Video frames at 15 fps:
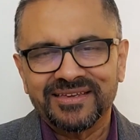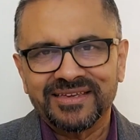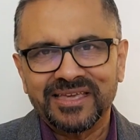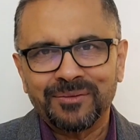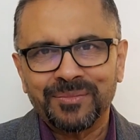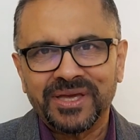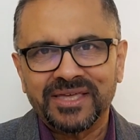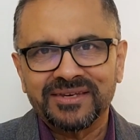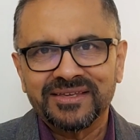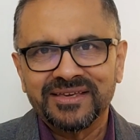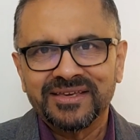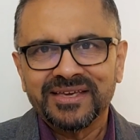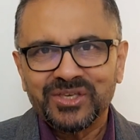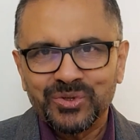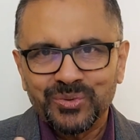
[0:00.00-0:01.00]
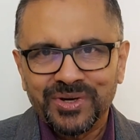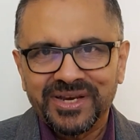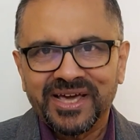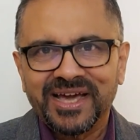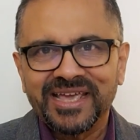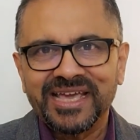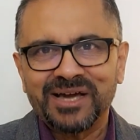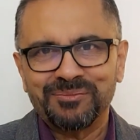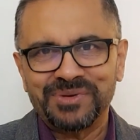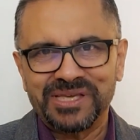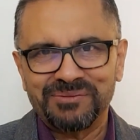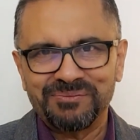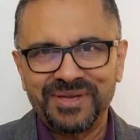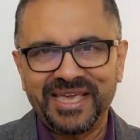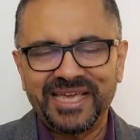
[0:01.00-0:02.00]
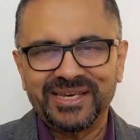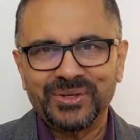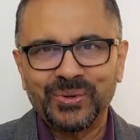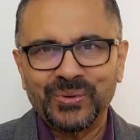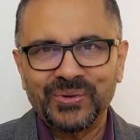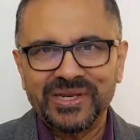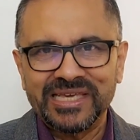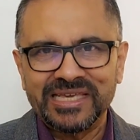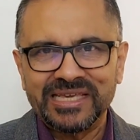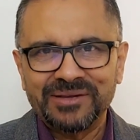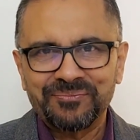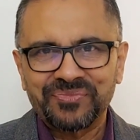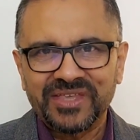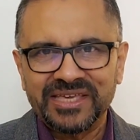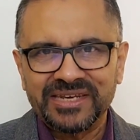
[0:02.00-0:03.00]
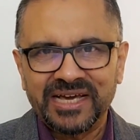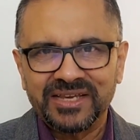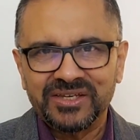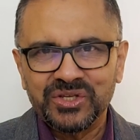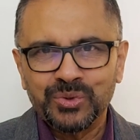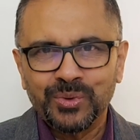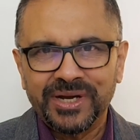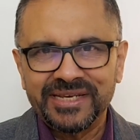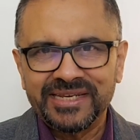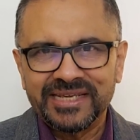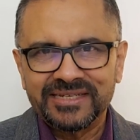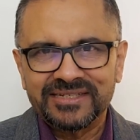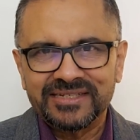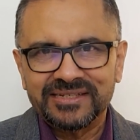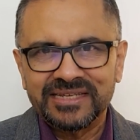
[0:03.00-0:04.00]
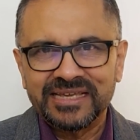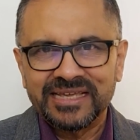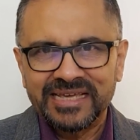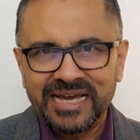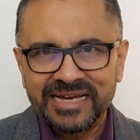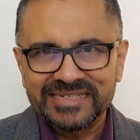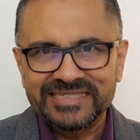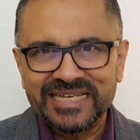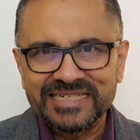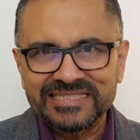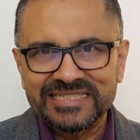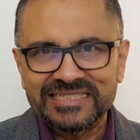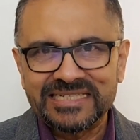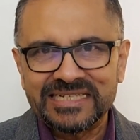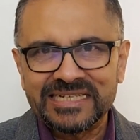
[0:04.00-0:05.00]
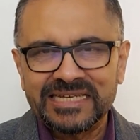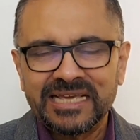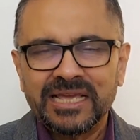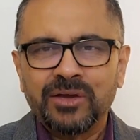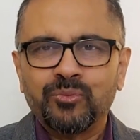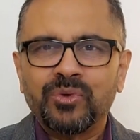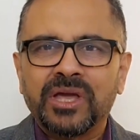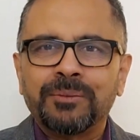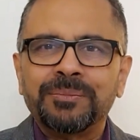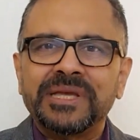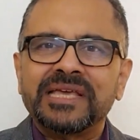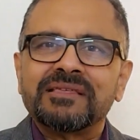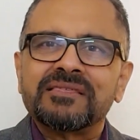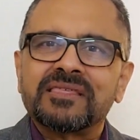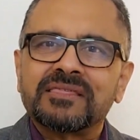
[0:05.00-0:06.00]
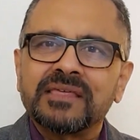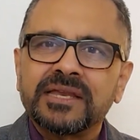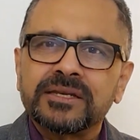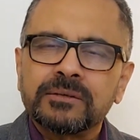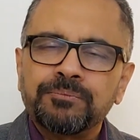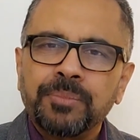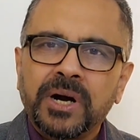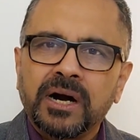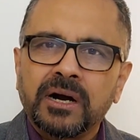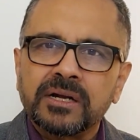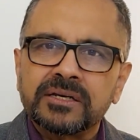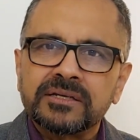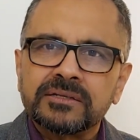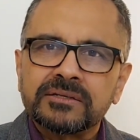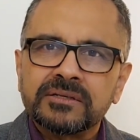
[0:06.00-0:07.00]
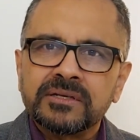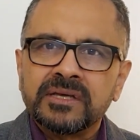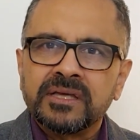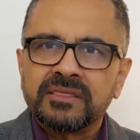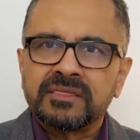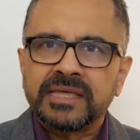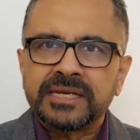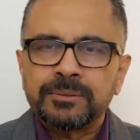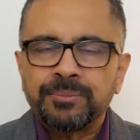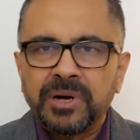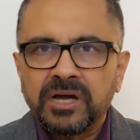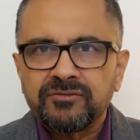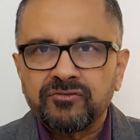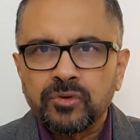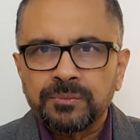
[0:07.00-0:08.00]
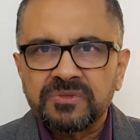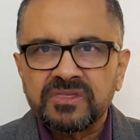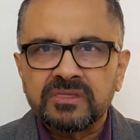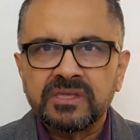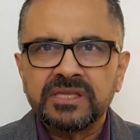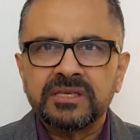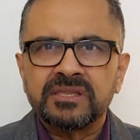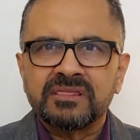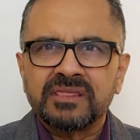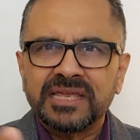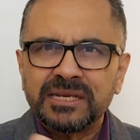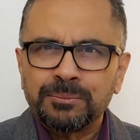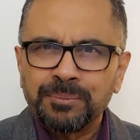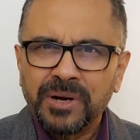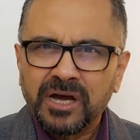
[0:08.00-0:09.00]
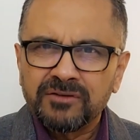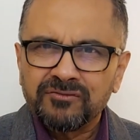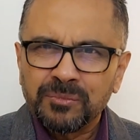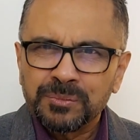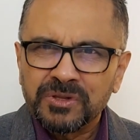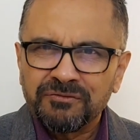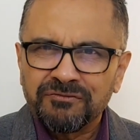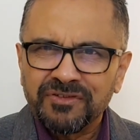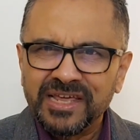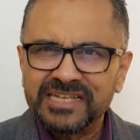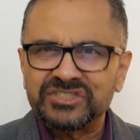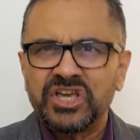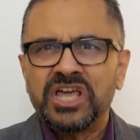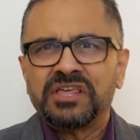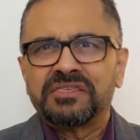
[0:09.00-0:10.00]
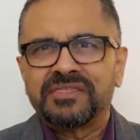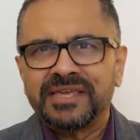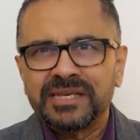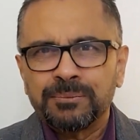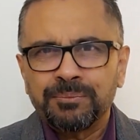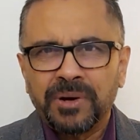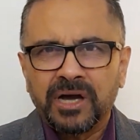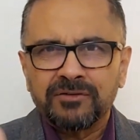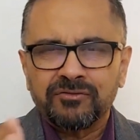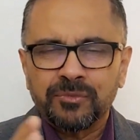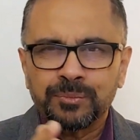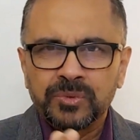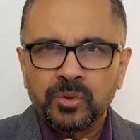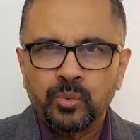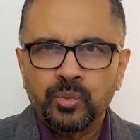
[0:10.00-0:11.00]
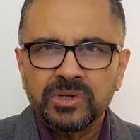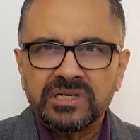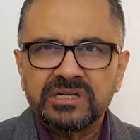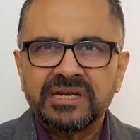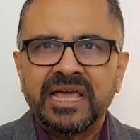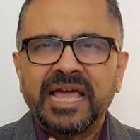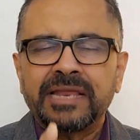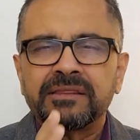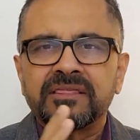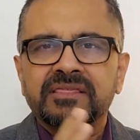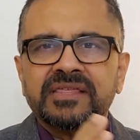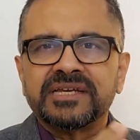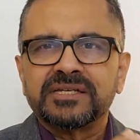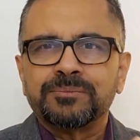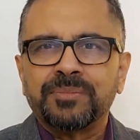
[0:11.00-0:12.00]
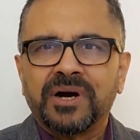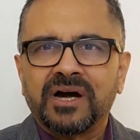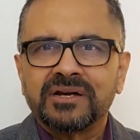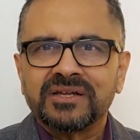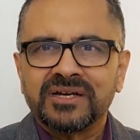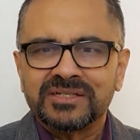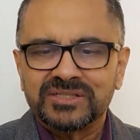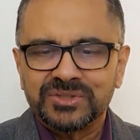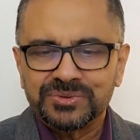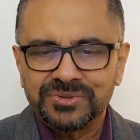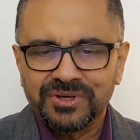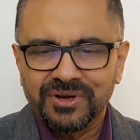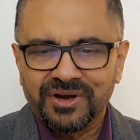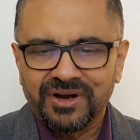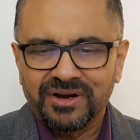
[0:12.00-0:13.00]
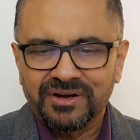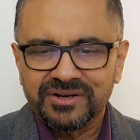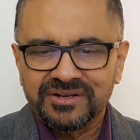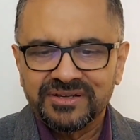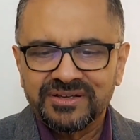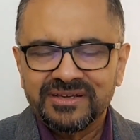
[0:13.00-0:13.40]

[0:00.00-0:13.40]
Amen. You and I are being made holy. In our new identity, we are being set apart from sin, set apart from the flesh, set apart from the world, and set apart unto God.